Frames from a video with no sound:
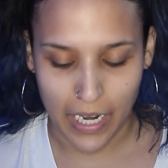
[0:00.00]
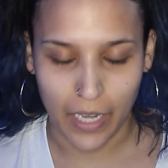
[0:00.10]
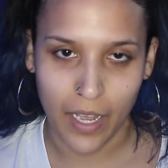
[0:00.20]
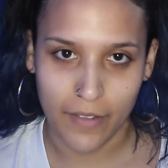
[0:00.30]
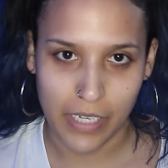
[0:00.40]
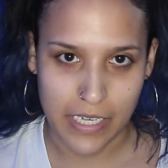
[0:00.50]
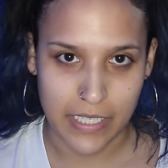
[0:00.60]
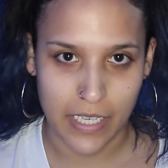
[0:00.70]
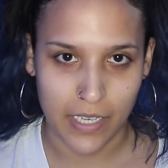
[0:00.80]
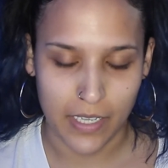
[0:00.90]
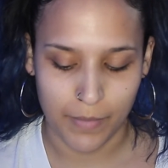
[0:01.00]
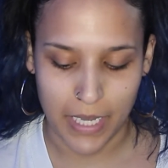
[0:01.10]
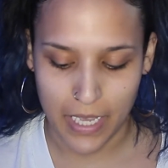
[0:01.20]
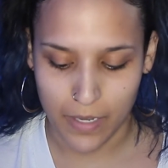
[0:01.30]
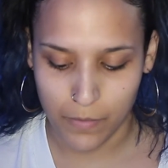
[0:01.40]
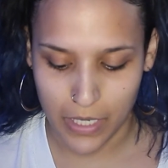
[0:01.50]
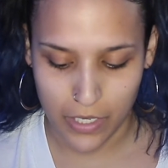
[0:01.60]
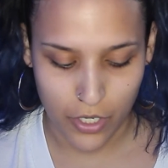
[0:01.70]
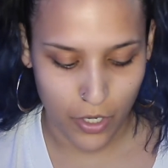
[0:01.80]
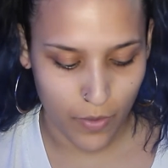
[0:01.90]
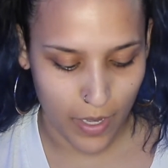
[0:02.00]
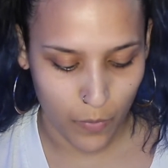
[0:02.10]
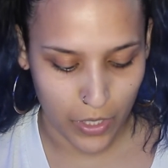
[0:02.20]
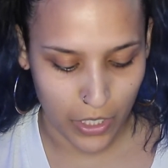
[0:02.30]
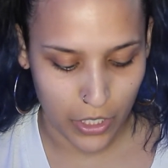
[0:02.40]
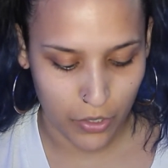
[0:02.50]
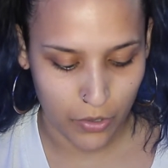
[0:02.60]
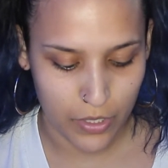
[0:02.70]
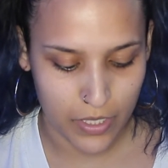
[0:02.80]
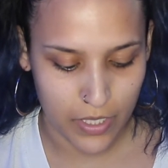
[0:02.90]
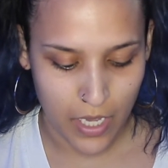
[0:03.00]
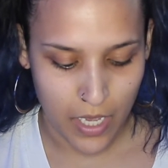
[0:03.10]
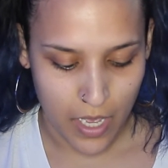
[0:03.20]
kind of have an idea in my head, but I know I want to use